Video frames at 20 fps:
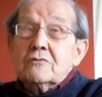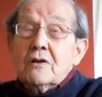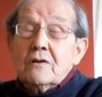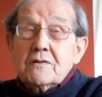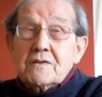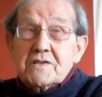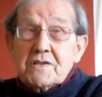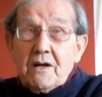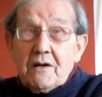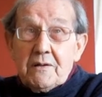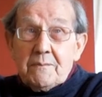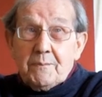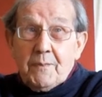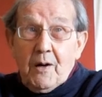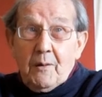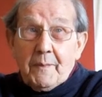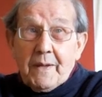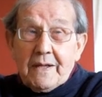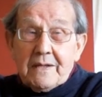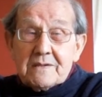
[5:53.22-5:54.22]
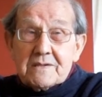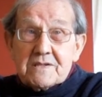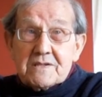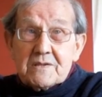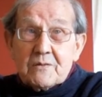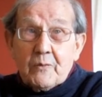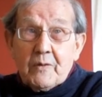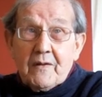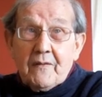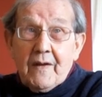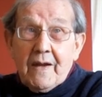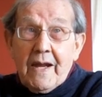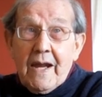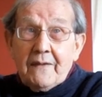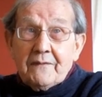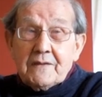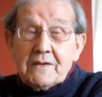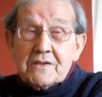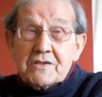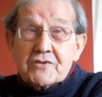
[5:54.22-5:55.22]
roadside bombings where they
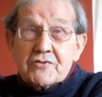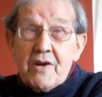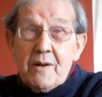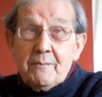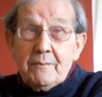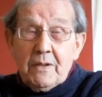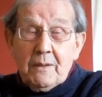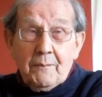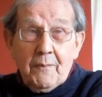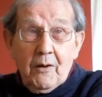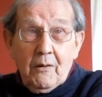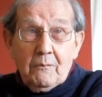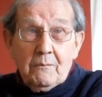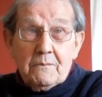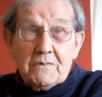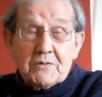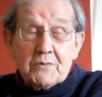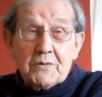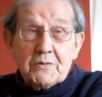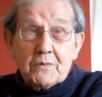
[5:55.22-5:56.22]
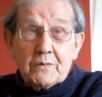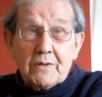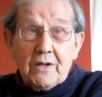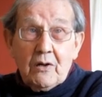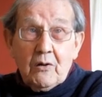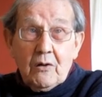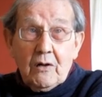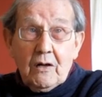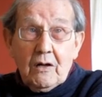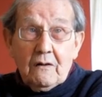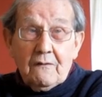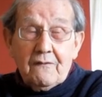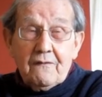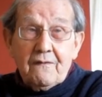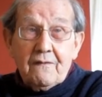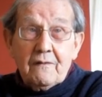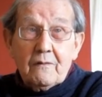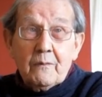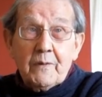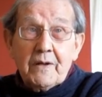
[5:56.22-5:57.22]
had these trembler bombs which would go
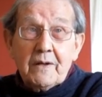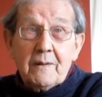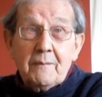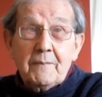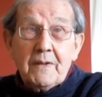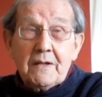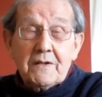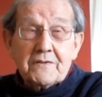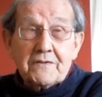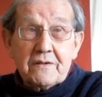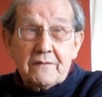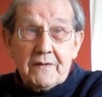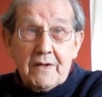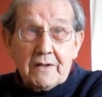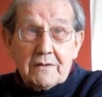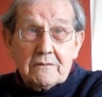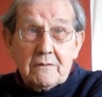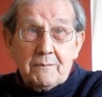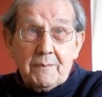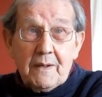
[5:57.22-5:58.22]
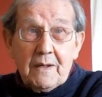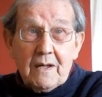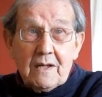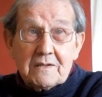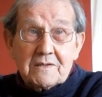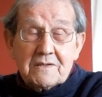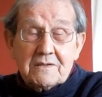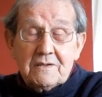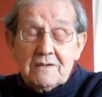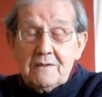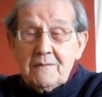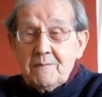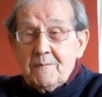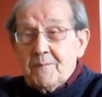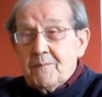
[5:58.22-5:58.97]
off when a military vehicle passed.